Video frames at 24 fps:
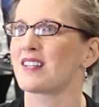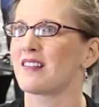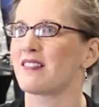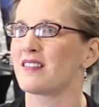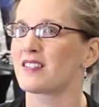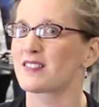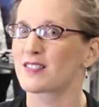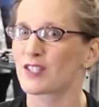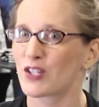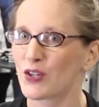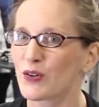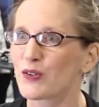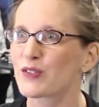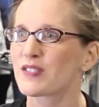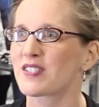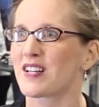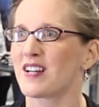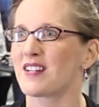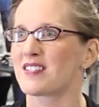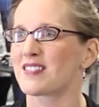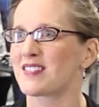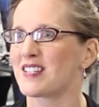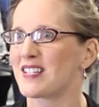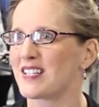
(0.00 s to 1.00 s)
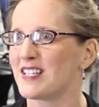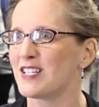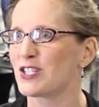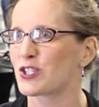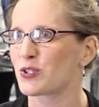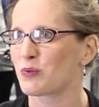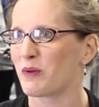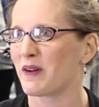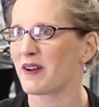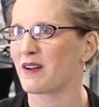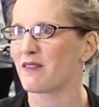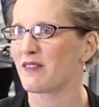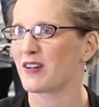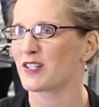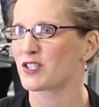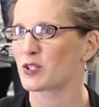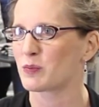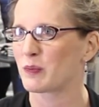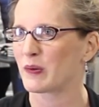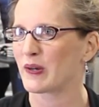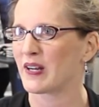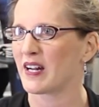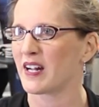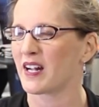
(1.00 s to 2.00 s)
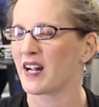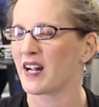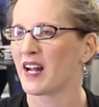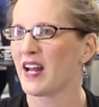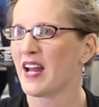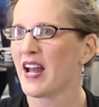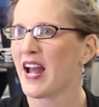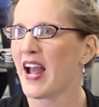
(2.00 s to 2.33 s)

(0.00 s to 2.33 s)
and the skill sets that each one of us bring.